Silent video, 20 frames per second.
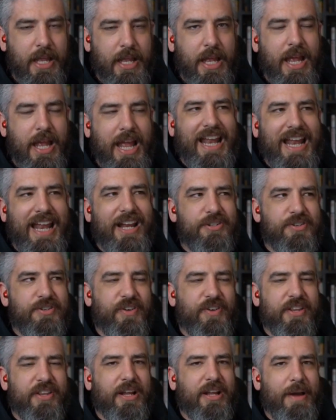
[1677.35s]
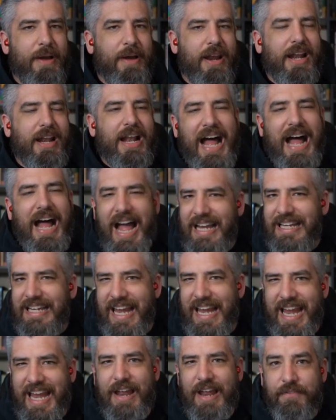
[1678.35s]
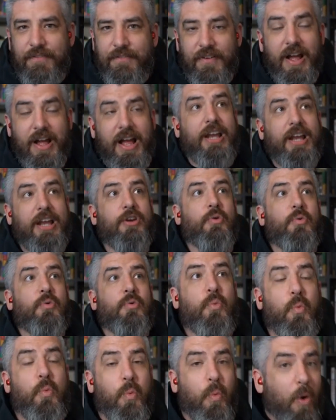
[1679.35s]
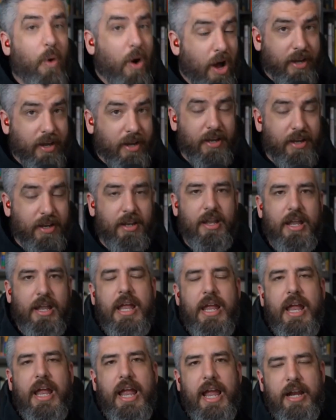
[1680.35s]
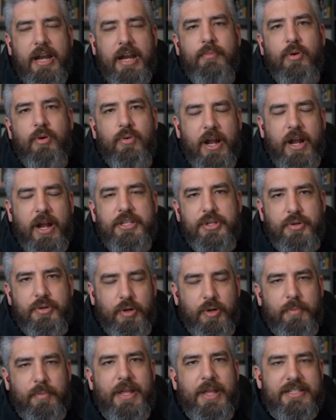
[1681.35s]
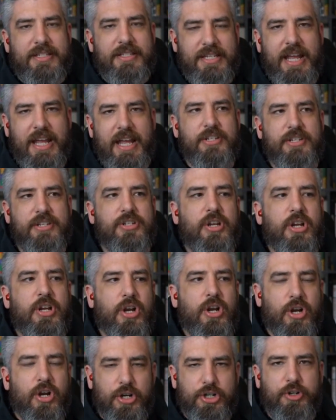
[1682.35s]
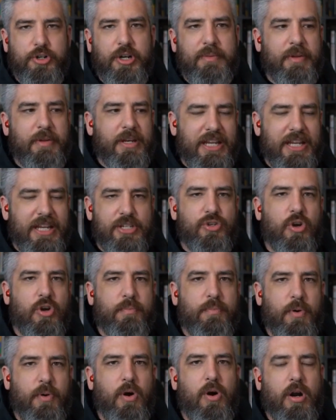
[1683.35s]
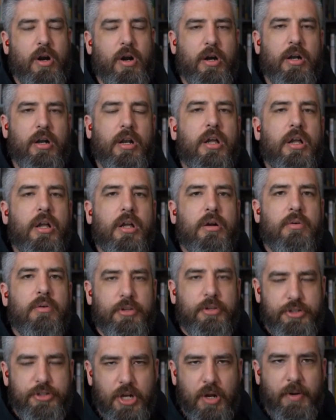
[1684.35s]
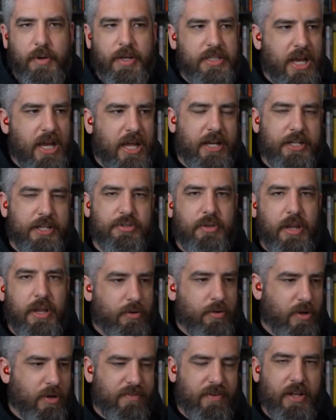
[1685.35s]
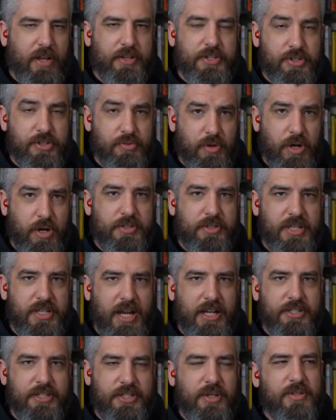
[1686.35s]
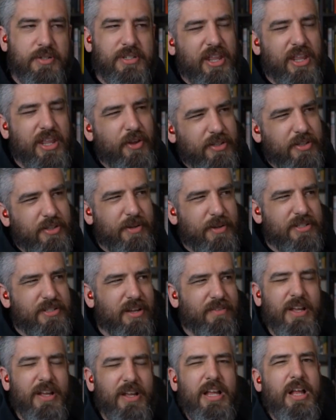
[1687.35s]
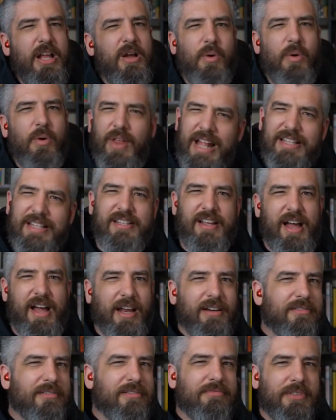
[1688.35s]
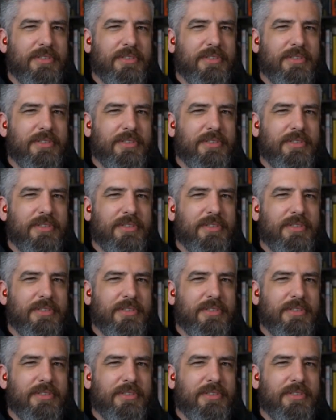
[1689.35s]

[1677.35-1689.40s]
Mm-hmm. And here's the funny thing about it: I can't find one animal rights group that says her treatment is on par with Joe Exotics and whoever else's roadside zoos. And I thought to myself, well, that's odd.